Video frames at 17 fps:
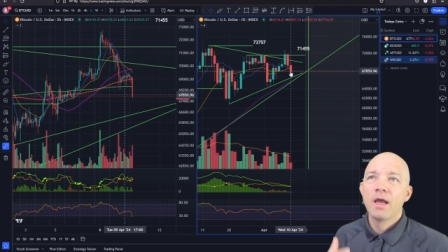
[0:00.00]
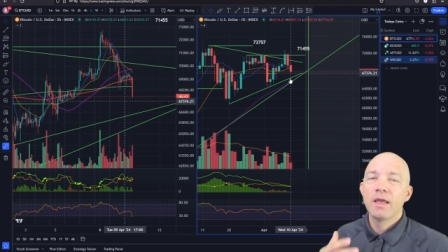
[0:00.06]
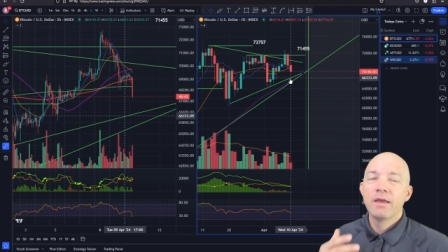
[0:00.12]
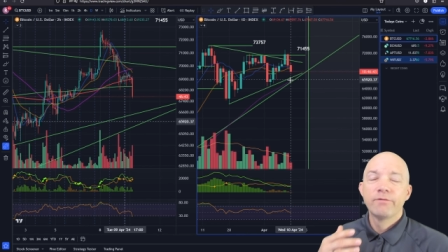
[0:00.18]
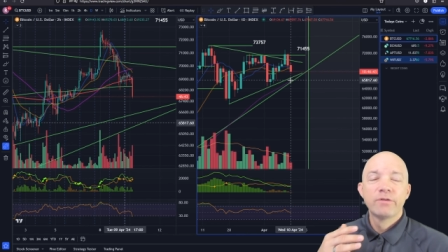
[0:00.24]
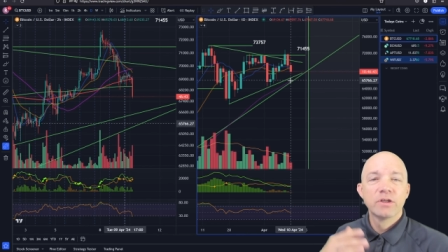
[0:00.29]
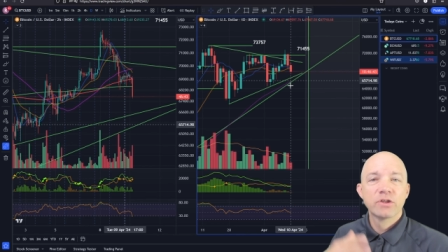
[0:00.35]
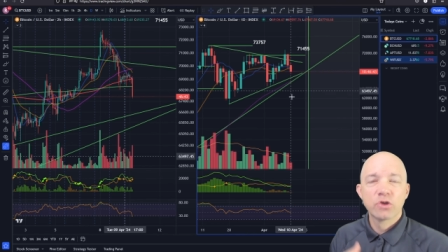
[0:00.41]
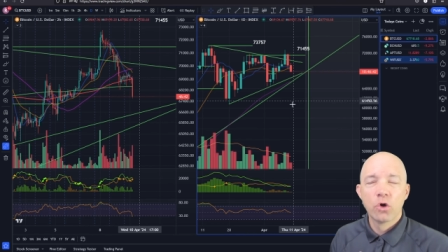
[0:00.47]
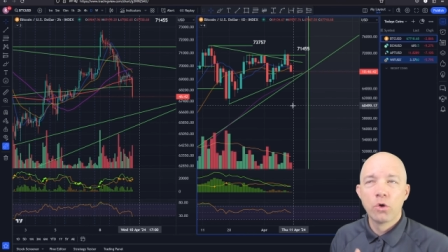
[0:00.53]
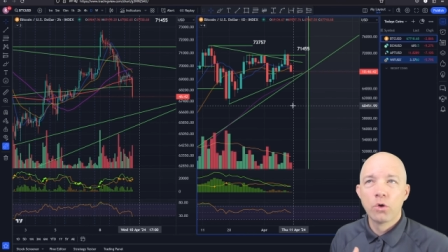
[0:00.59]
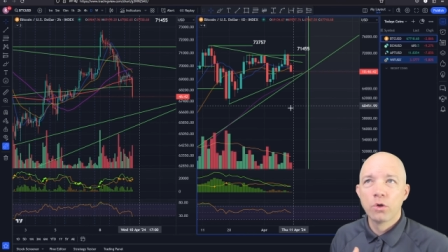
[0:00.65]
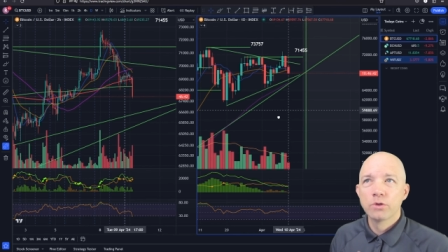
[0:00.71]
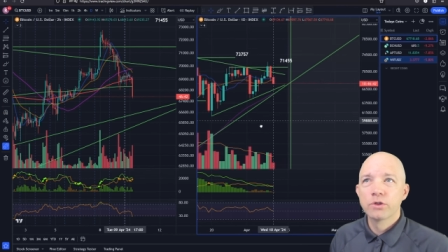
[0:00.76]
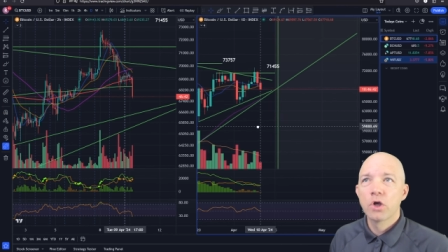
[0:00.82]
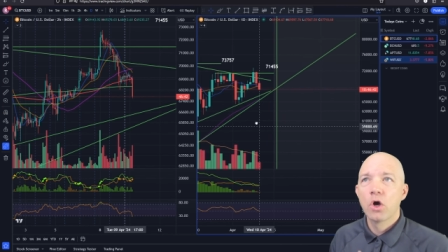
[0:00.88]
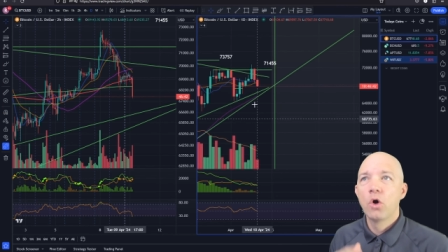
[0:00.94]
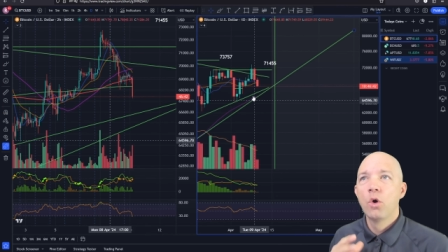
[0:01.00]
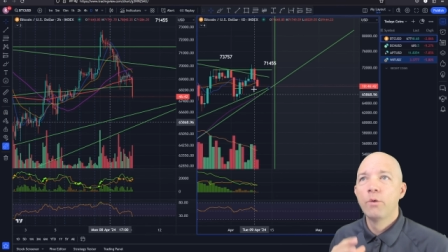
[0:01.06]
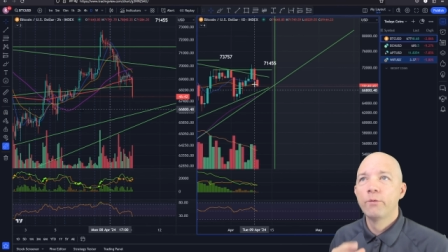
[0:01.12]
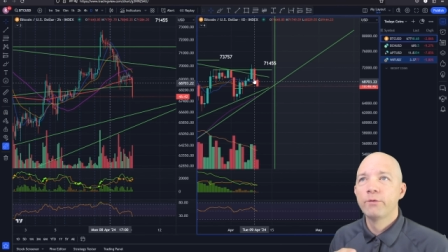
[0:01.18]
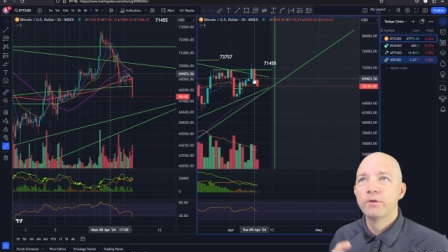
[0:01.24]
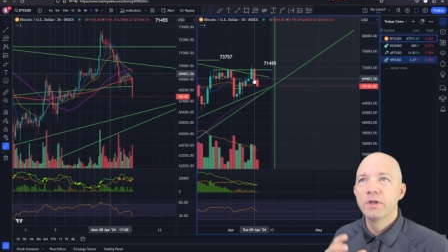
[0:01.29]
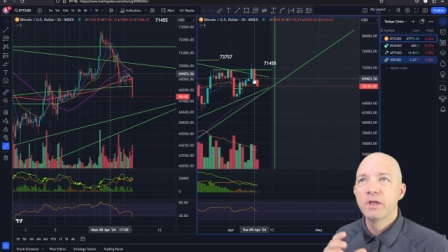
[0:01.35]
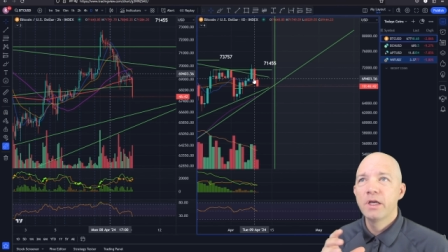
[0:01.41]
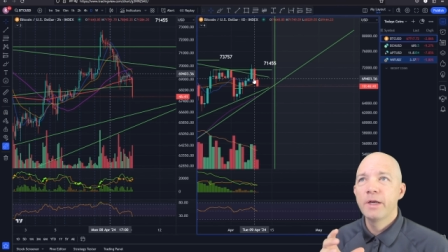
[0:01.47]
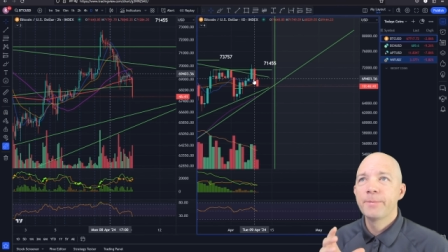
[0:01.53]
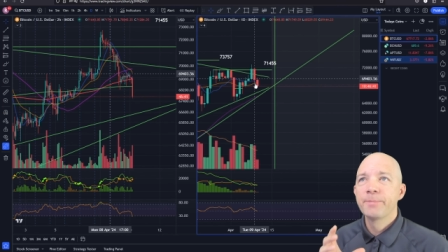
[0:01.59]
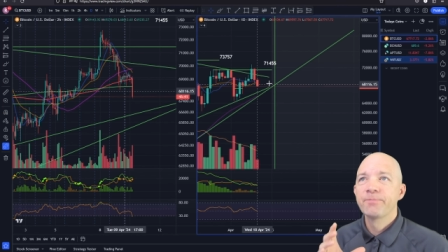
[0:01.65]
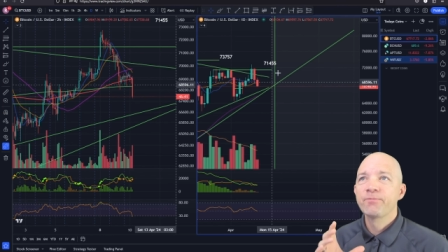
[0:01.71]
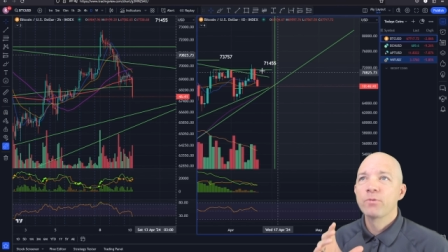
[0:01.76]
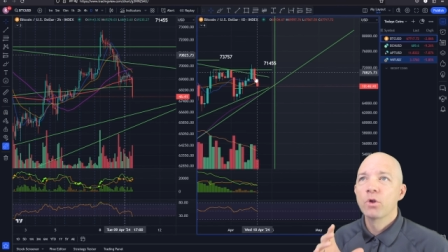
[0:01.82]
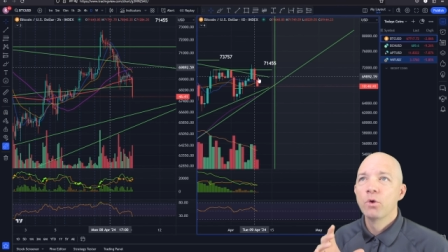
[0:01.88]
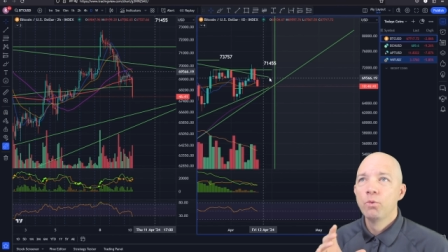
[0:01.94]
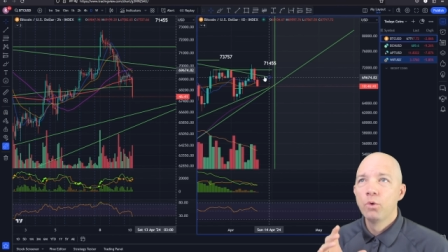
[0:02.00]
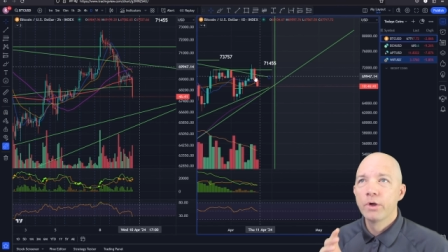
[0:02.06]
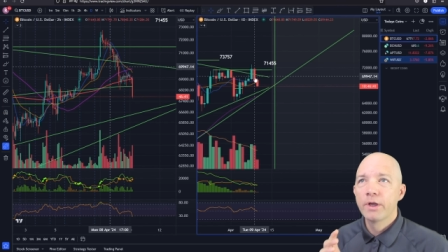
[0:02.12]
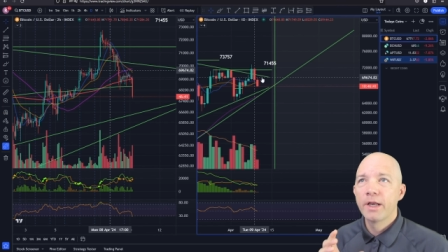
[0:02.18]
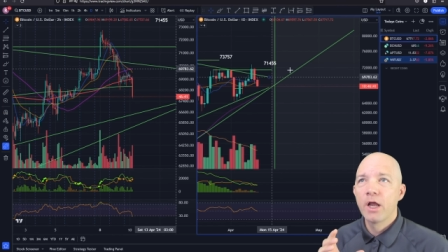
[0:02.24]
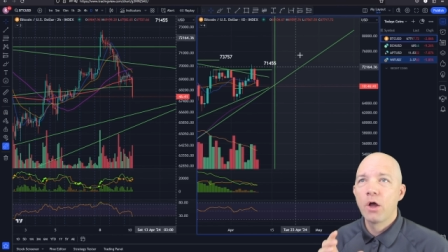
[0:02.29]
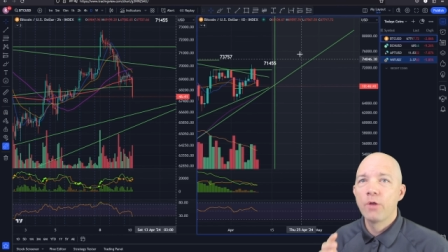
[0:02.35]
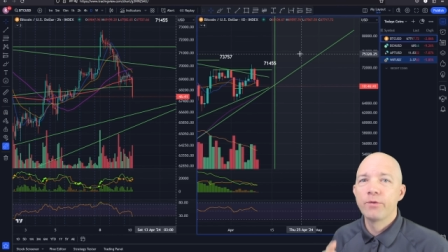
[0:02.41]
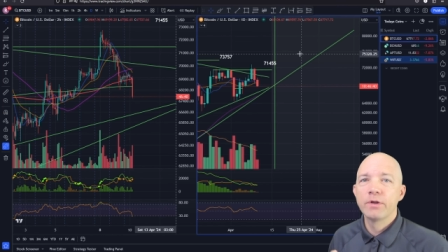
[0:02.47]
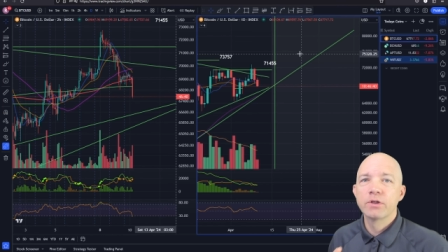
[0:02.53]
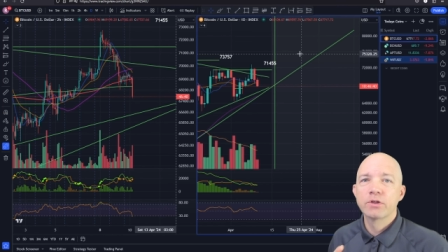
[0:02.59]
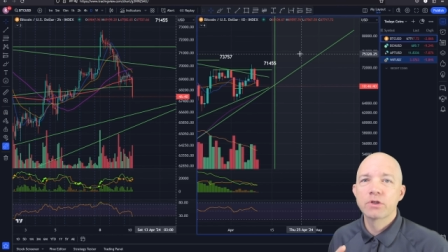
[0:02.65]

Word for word: If this holds, hopefully we'll get healthy